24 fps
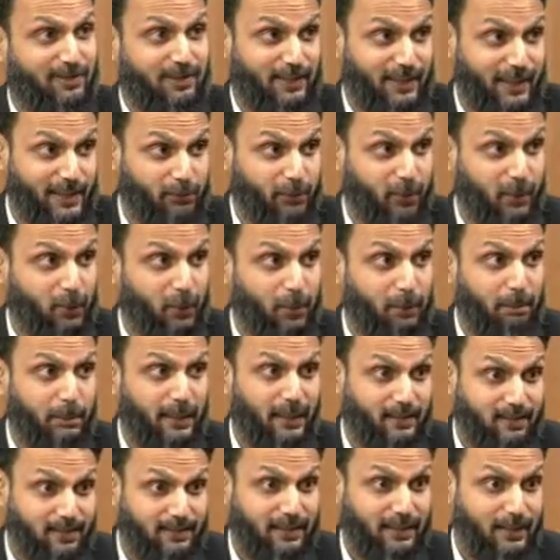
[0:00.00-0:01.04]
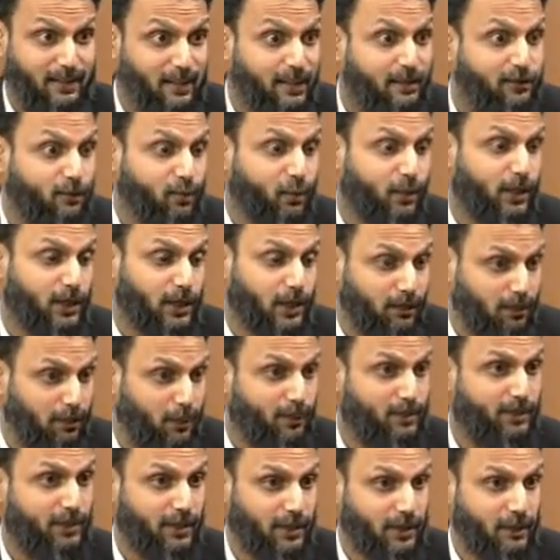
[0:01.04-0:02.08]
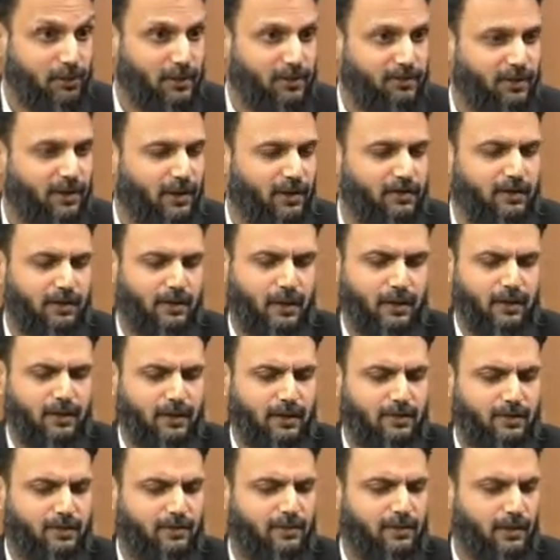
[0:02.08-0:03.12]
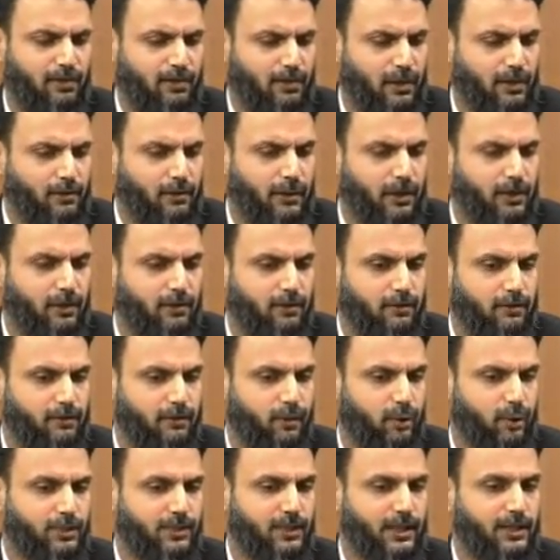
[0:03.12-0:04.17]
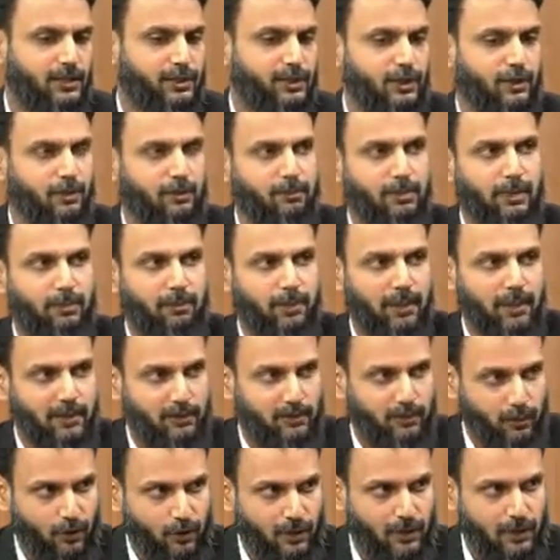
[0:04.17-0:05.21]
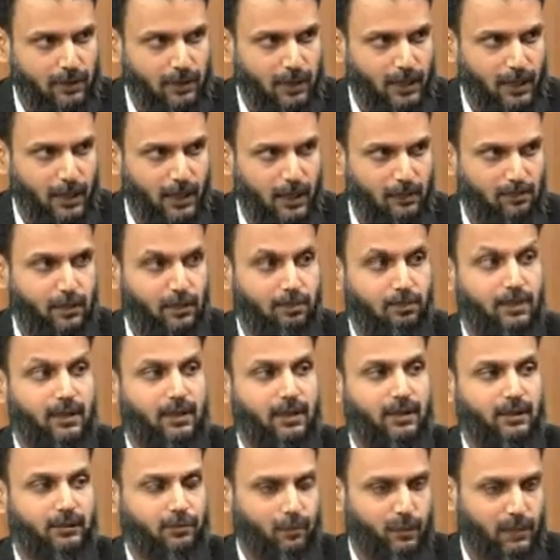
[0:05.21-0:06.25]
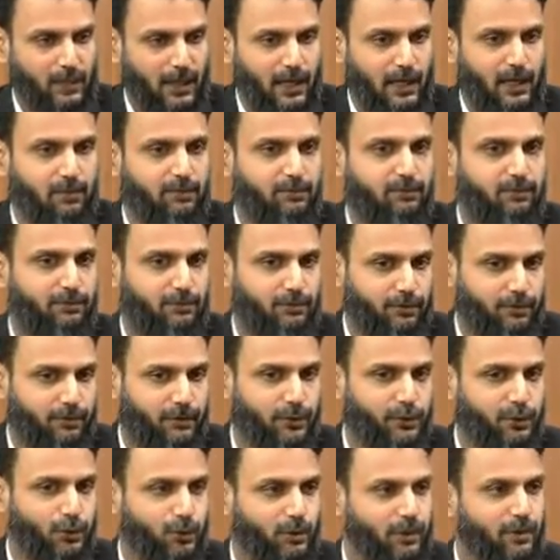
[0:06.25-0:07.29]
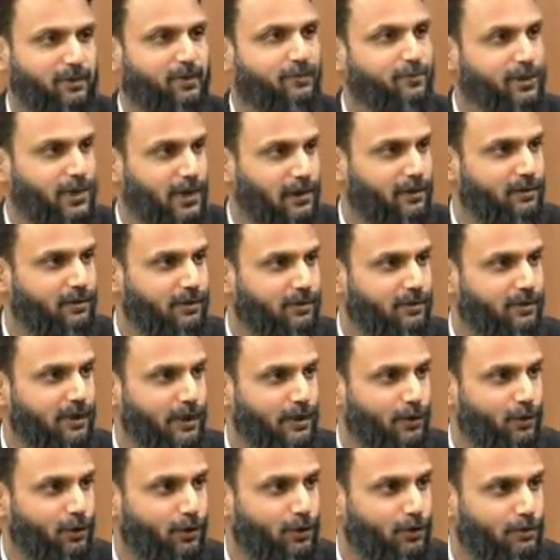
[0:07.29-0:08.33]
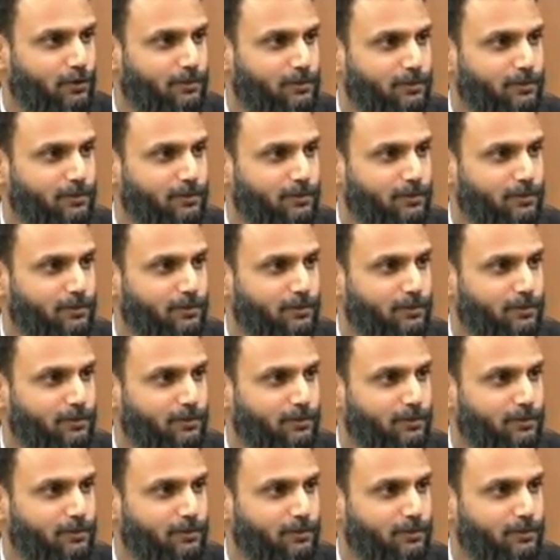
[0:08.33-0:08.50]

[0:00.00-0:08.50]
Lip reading: and that's why we may see this one come out a little bit faster, not necessarily because more attention has been placed on it, but because we have the shoulders of giants to stand on.